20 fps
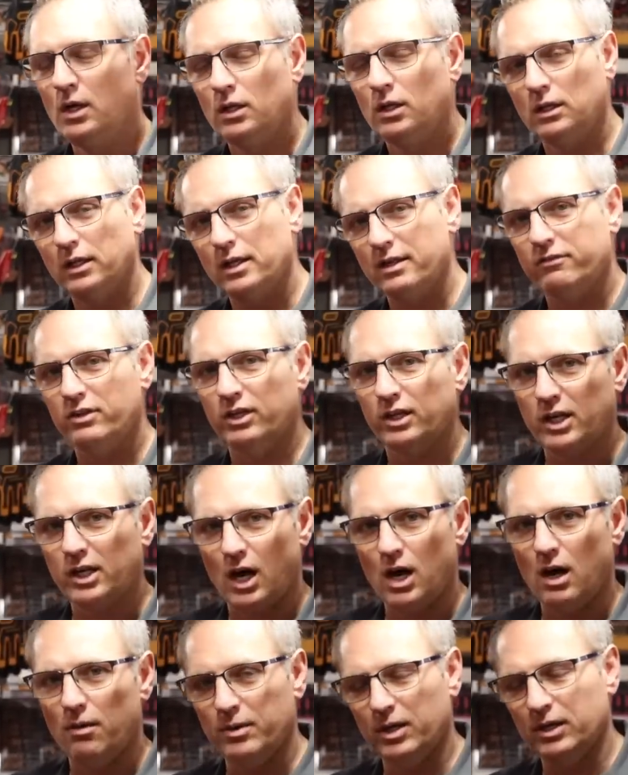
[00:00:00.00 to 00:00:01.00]
Leave in the
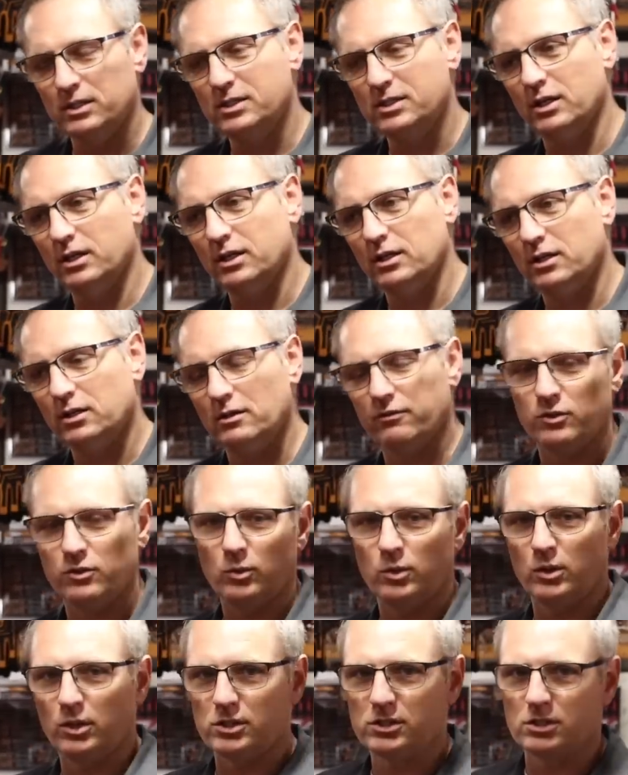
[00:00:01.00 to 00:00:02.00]
comments here if you
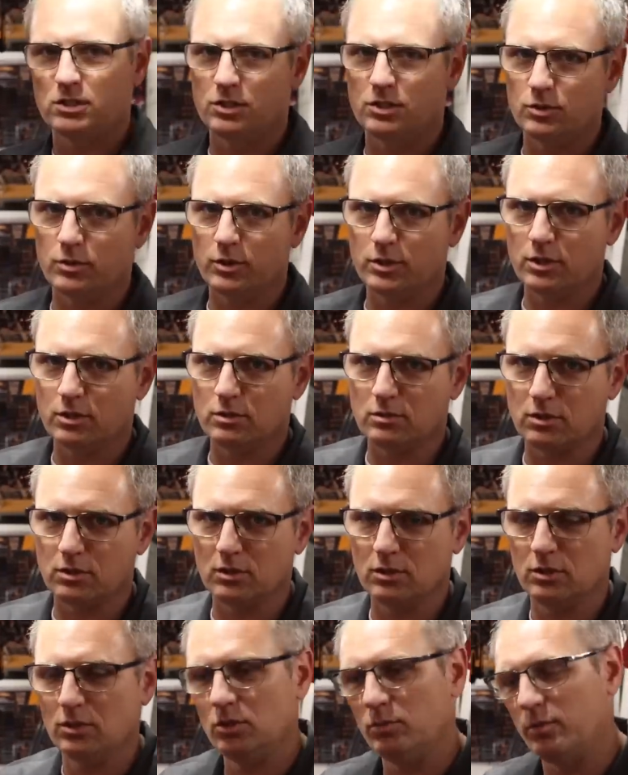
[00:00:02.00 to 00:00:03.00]
want us to do a
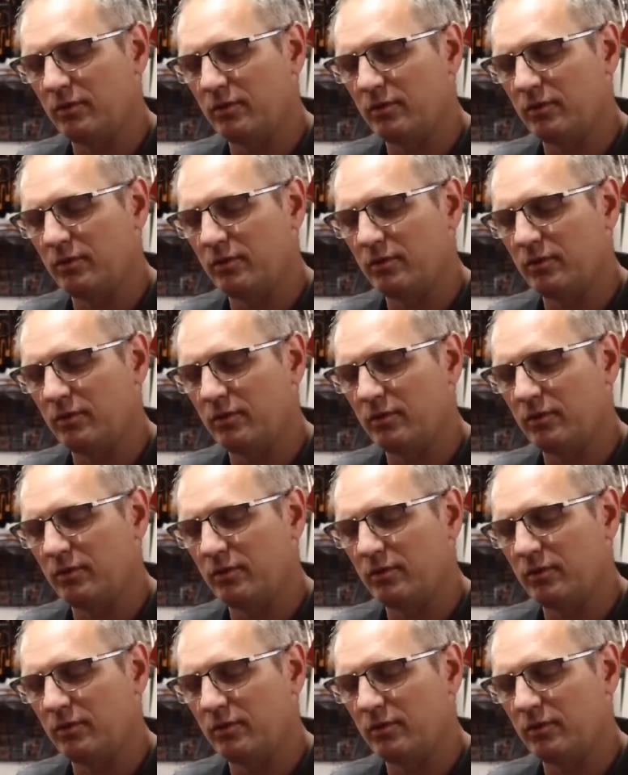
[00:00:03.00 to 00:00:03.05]
YouTube.